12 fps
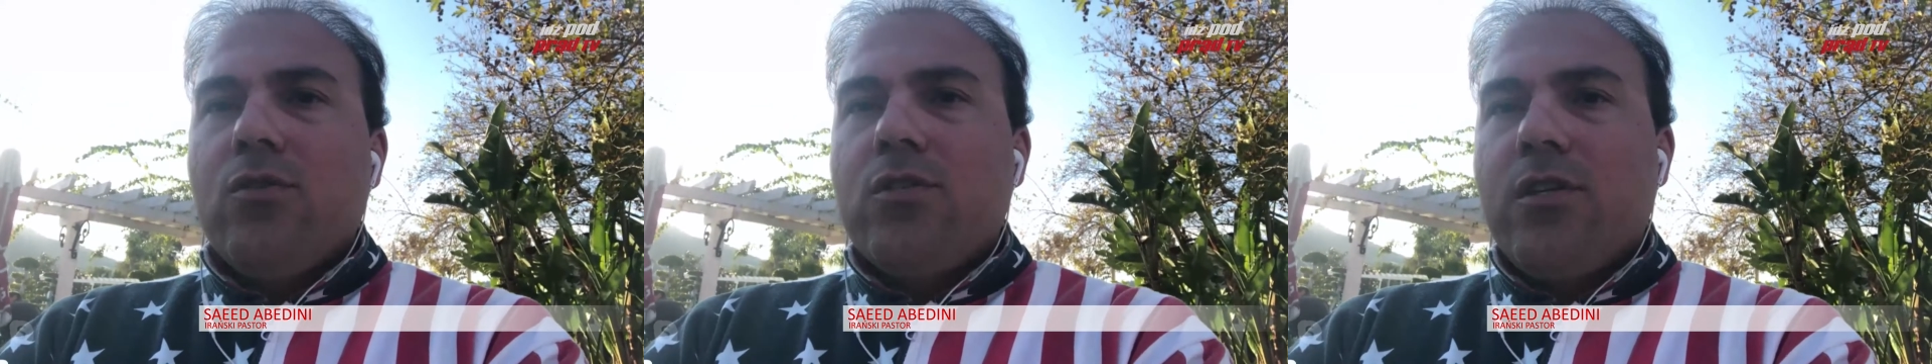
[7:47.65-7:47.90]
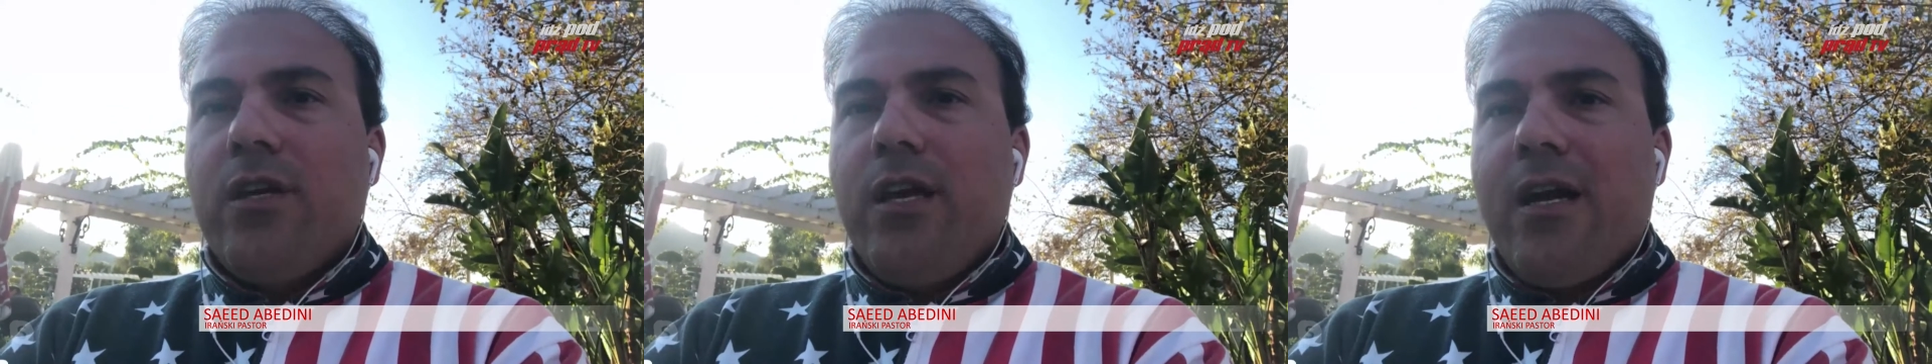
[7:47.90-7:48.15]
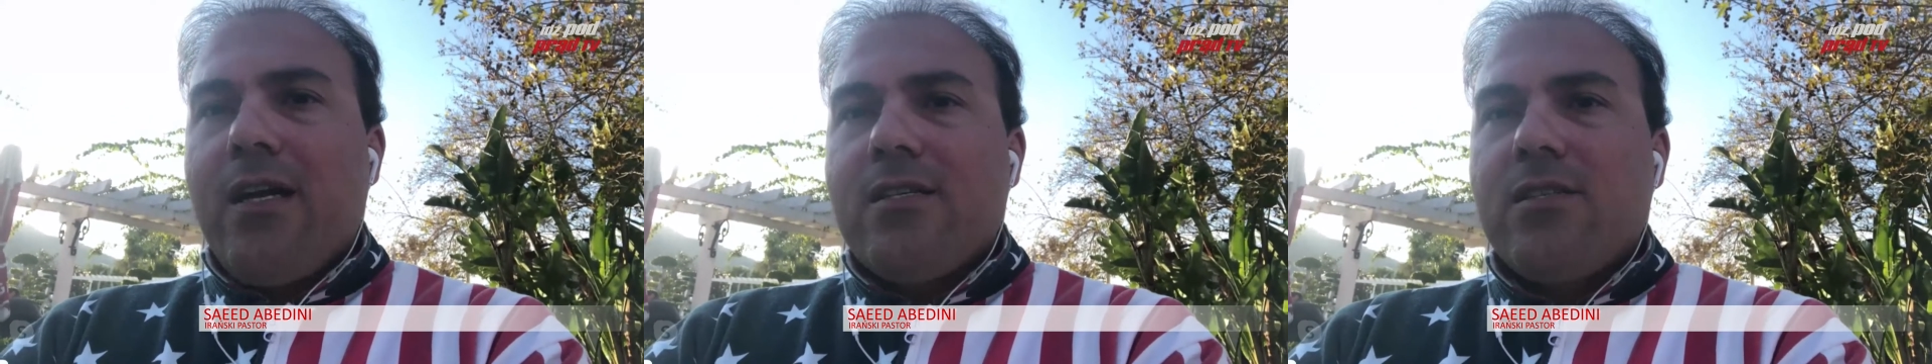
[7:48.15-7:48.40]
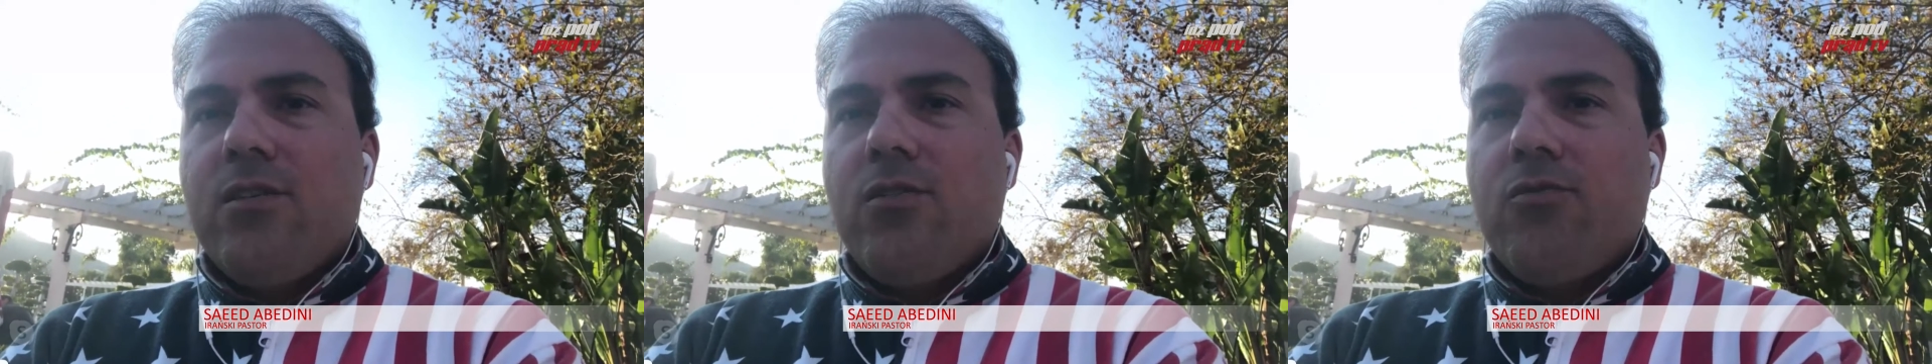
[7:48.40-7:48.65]
soldier he
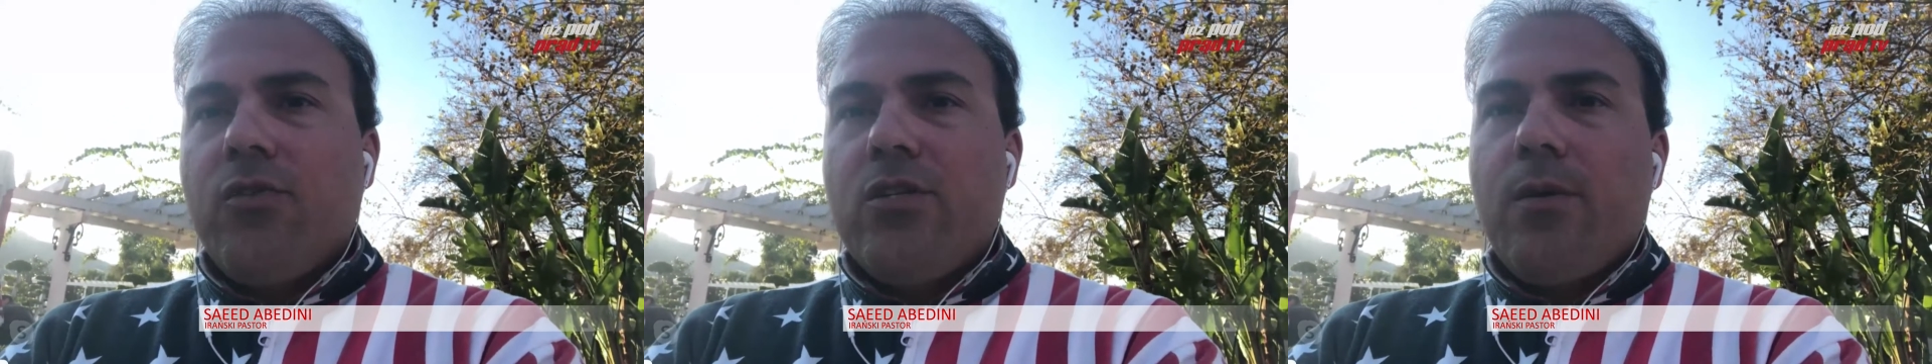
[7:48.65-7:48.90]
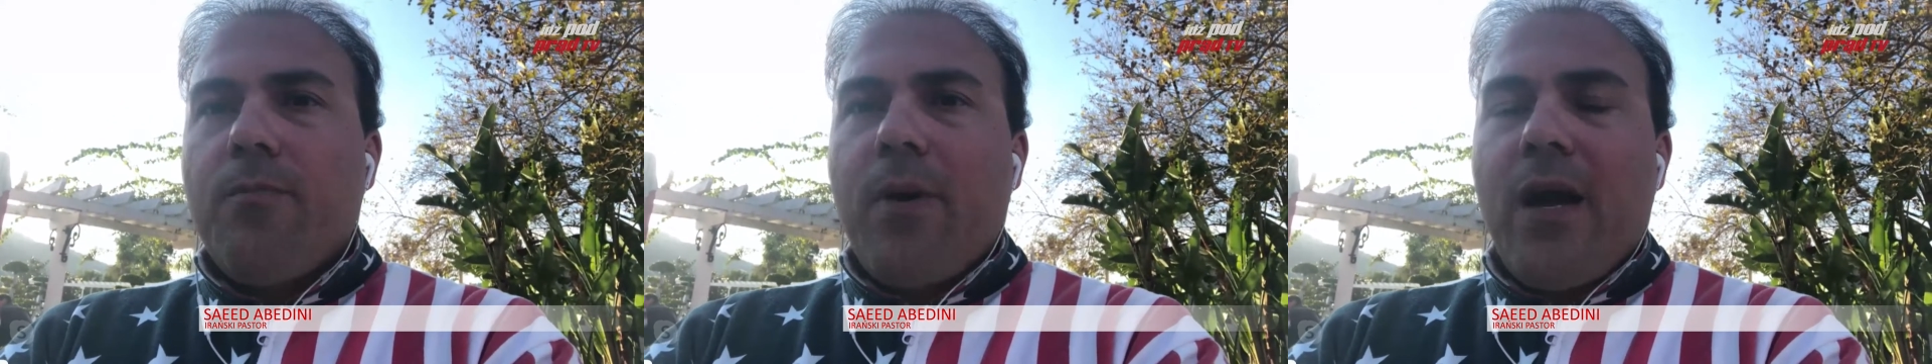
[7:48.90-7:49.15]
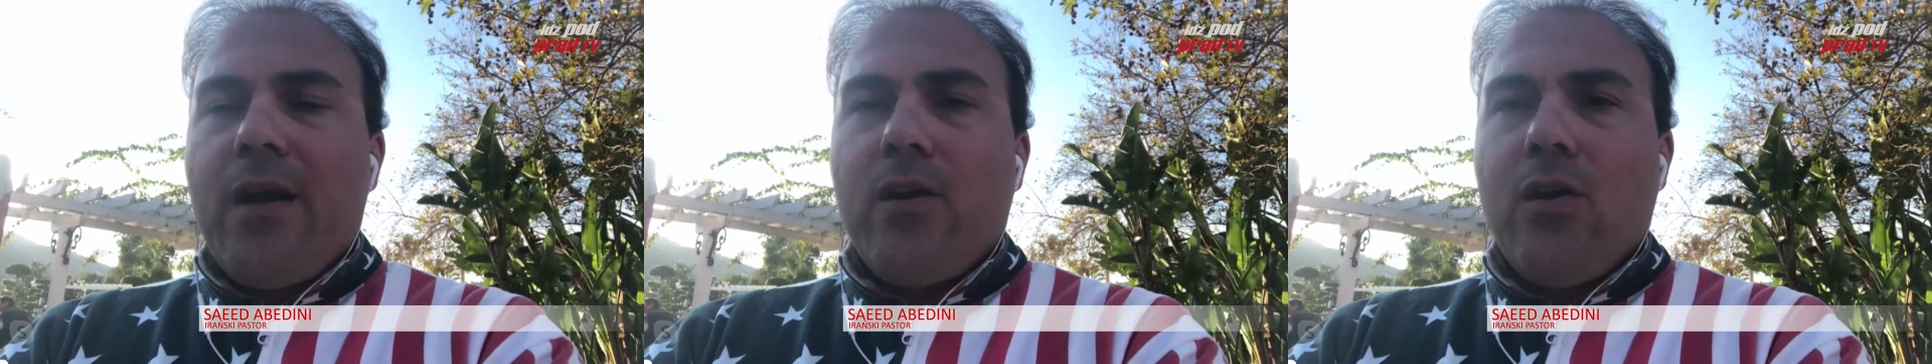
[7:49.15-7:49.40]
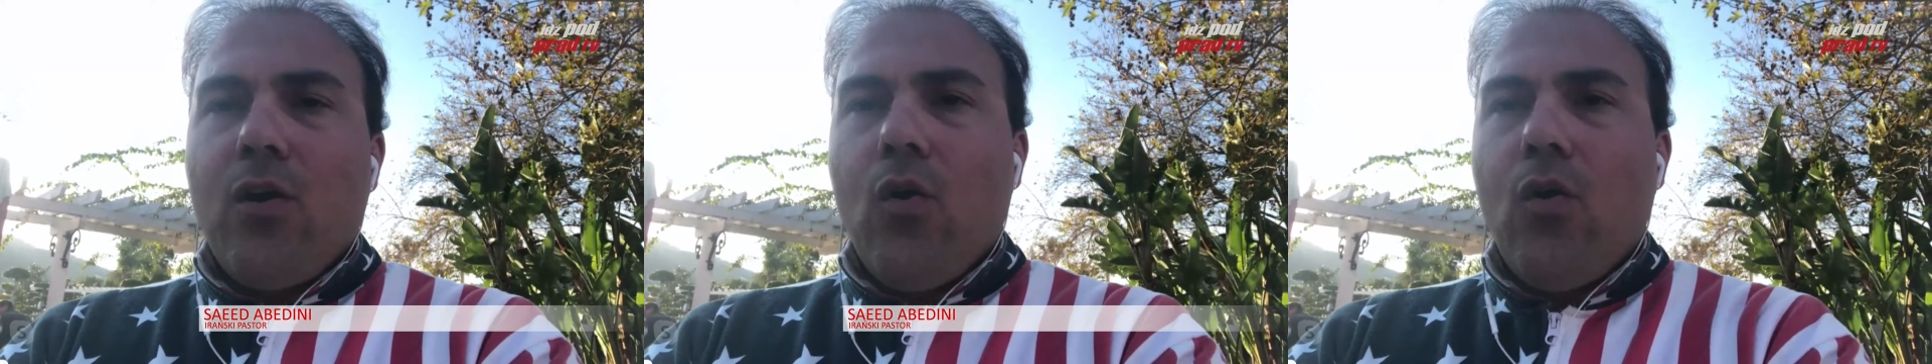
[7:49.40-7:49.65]
has in the region
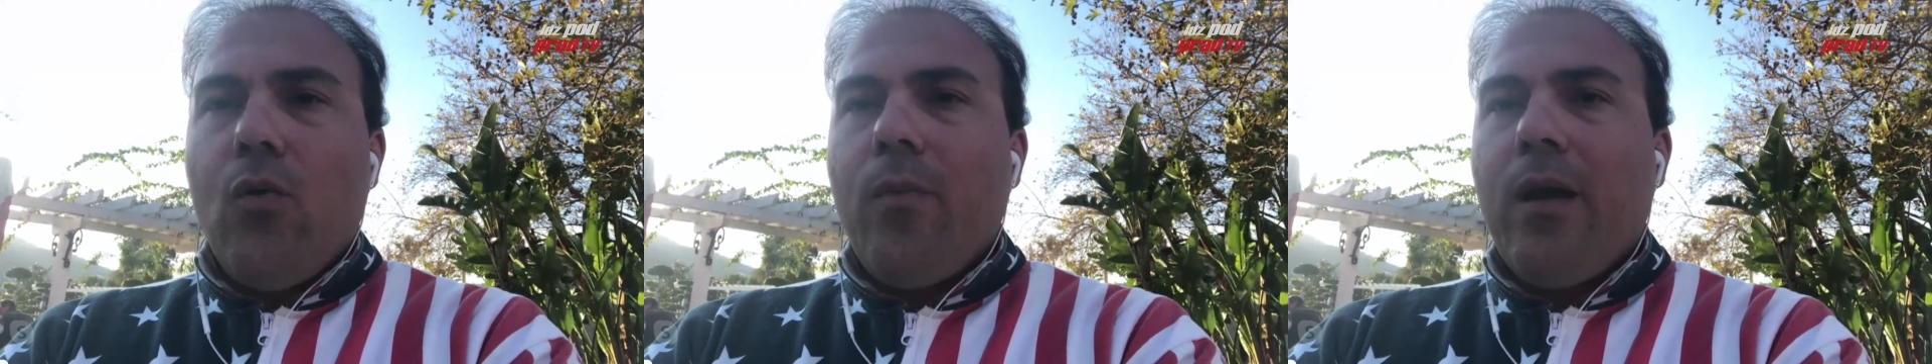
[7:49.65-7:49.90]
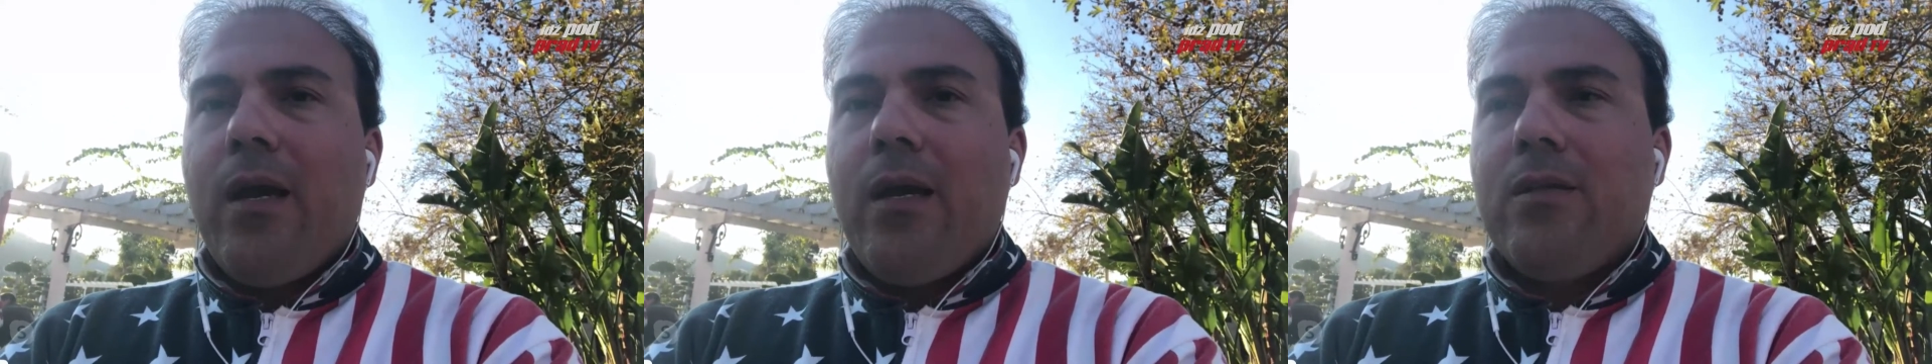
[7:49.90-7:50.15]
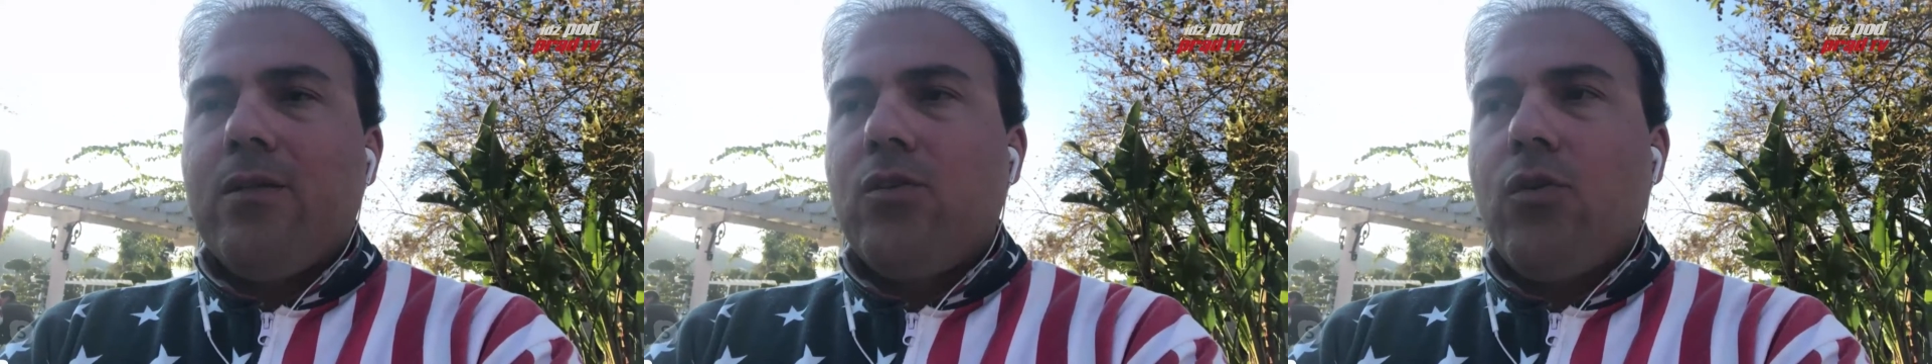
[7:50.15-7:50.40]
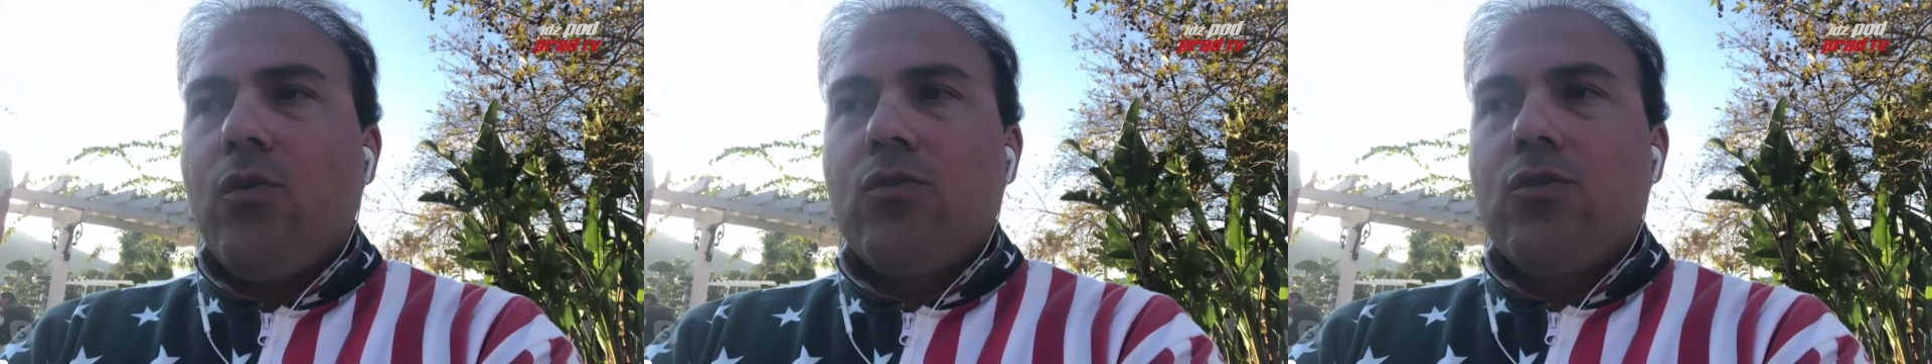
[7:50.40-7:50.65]
back home and